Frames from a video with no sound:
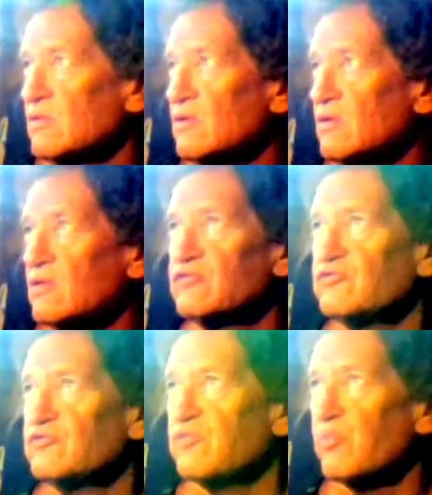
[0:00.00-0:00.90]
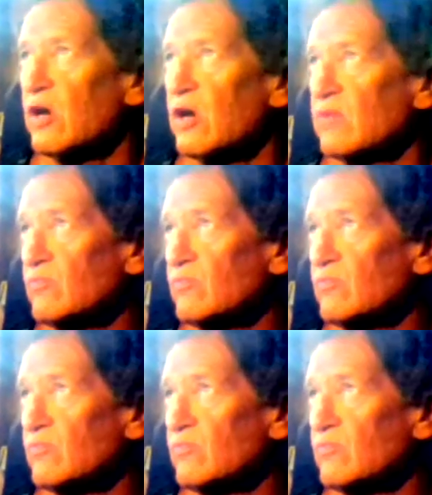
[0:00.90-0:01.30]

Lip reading: this is the problem